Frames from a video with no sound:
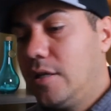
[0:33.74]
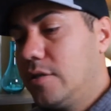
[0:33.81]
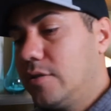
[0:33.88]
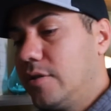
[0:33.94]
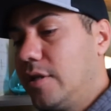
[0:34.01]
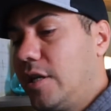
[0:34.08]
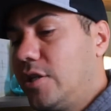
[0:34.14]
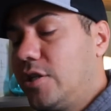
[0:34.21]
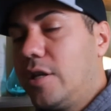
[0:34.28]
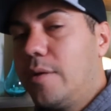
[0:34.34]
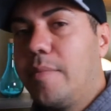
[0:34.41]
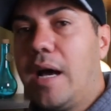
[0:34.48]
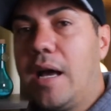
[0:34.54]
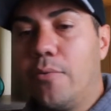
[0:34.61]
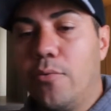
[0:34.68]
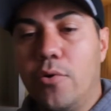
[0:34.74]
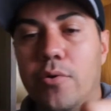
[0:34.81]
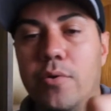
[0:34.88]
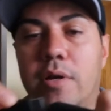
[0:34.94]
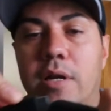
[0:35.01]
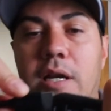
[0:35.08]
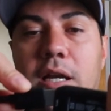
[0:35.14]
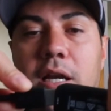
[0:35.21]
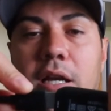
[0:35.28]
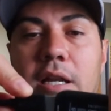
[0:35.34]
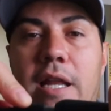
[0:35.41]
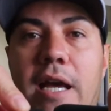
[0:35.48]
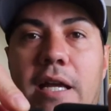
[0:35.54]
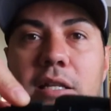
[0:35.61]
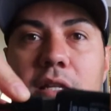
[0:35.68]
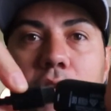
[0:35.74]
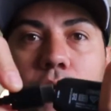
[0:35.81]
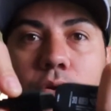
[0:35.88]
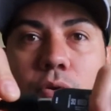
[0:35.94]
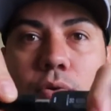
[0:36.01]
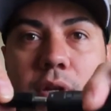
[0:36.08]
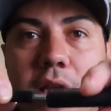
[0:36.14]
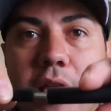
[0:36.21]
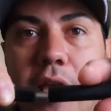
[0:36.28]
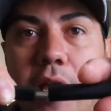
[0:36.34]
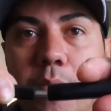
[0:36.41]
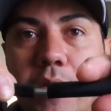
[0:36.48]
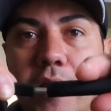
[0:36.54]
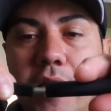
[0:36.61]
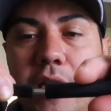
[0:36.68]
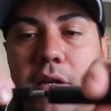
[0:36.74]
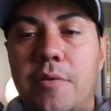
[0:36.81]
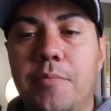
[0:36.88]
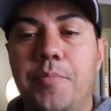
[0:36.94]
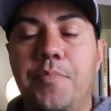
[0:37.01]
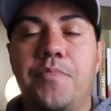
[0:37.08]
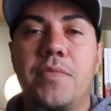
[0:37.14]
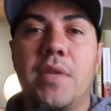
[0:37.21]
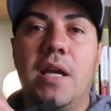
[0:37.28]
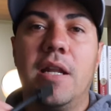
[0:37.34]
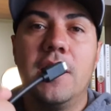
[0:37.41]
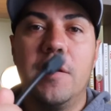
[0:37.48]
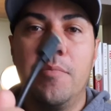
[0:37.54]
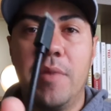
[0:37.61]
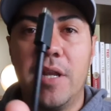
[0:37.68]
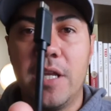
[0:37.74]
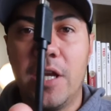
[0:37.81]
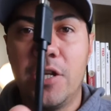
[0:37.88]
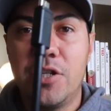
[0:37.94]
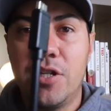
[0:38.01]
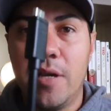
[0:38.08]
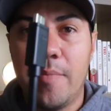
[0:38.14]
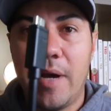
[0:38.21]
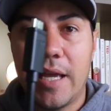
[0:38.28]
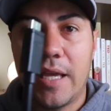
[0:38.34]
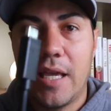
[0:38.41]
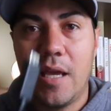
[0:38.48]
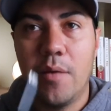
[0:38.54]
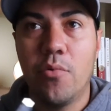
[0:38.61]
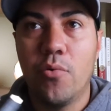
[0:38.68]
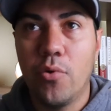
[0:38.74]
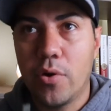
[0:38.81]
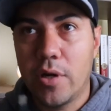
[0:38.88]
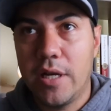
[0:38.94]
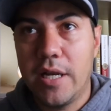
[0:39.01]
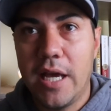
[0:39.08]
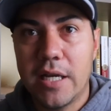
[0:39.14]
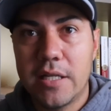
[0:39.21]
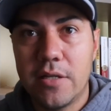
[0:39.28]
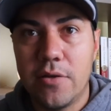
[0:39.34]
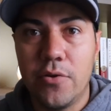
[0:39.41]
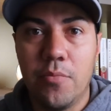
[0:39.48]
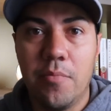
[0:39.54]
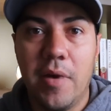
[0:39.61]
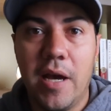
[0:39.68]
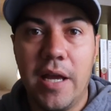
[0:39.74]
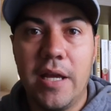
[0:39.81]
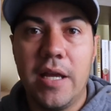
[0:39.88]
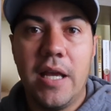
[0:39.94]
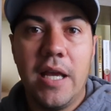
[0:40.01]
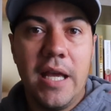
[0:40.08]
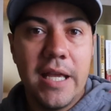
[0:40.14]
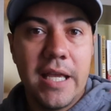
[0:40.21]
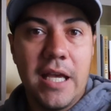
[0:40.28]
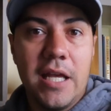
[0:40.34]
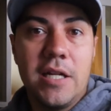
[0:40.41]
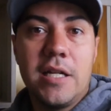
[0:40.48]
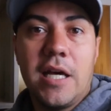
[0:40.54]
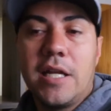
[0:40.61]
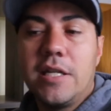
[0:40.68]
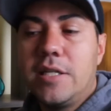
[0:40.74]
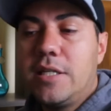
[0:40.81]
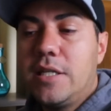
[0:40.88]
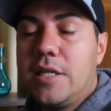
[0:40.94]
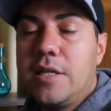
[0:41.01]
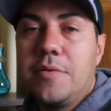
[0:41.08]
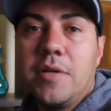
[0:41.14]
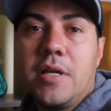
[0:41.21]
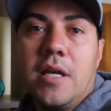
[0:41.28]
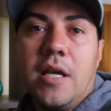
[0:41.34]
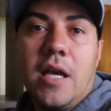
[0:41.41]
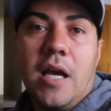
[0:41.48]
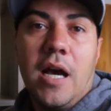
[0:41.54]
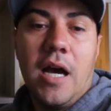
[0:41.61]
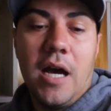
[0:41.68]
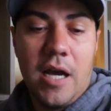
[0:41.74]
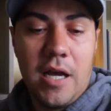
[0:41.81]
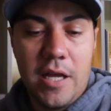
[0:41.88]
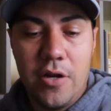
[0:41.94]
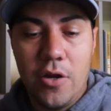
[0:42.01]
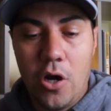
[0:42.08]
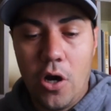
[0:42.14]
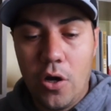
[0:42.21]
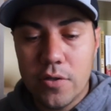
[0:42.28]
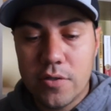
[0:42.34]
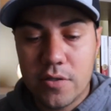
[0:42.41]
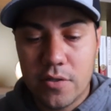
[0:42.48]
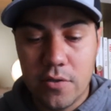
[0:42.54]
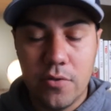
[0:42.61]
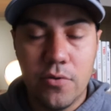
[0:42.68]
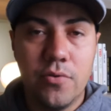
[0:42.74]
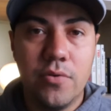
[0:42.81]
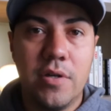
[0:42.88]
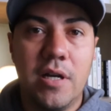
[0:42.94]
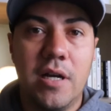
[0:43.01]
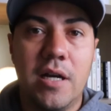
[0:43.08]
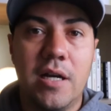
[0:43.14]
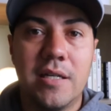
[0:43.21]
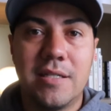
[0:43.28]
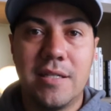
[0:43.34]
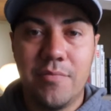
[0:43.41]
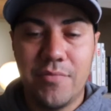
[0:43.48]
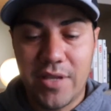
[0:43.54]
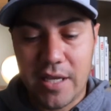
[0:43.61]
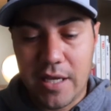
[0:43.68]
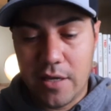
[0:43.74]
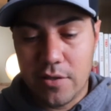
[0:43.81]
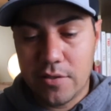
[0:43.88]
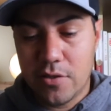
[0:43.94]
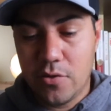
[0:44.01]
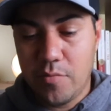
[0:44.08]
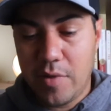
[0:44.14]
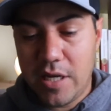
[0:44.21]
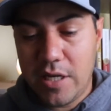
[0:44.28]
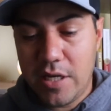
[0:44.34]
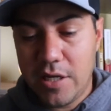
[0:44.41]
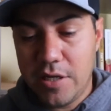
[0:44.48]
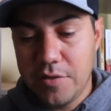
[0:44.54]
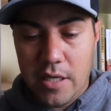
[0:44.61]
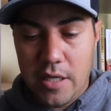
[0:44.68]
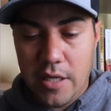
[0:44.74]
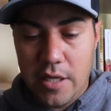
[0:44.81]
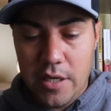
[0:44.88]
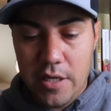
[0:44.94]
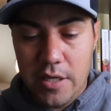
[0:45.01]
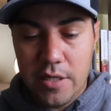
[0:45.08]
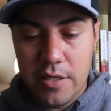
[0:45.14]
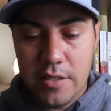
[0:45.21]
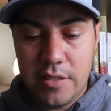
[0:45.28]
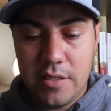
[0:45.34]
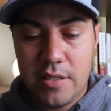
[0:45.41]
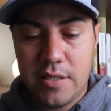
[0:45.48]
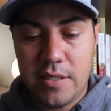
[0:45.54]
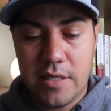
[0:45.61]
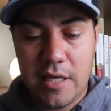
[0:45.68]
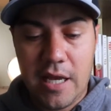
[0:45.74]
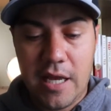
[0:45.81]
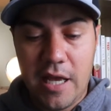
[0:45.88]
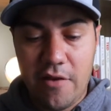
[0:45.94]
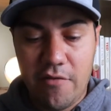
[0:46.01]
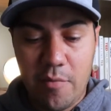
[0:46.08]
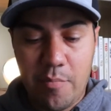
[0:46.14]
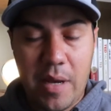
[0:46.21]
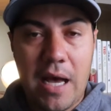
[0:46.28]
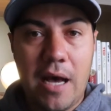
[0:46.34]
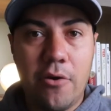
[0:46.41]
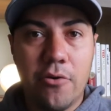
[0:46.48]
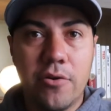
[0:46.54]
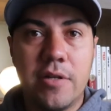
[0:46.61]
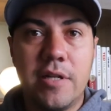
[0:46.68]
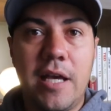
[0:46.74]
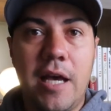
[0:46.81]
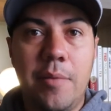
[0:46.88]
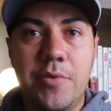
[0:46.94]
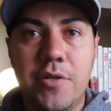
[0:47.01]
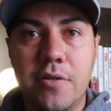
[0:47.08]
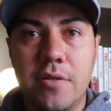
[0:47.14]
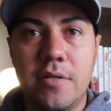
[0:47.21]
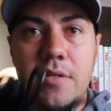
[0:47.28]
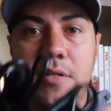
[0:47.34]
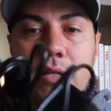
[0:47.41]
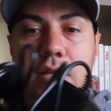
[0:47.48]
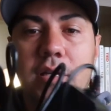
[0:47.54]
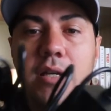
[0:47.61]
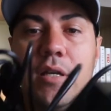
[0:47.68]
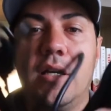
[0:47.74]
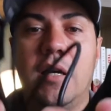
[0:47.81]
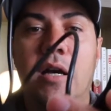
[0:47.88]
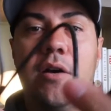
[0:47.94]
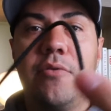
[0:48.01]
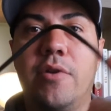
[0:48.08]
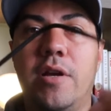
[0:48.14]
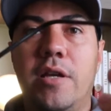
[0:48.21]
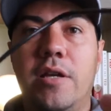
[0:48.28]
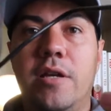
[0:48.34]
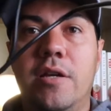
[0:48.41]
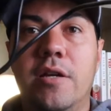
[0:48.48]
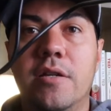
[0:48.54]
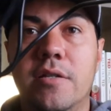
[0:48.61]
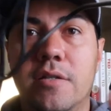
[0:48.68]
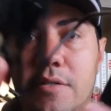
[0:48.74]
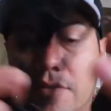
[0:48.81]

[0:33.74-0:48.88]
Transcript: So the H D M I will connect to the Cam Link, and the mini H D M I cable will connect to my Canon ninety D. Uh, and also, uh, something else you may need is, I have a power adapter uh, right here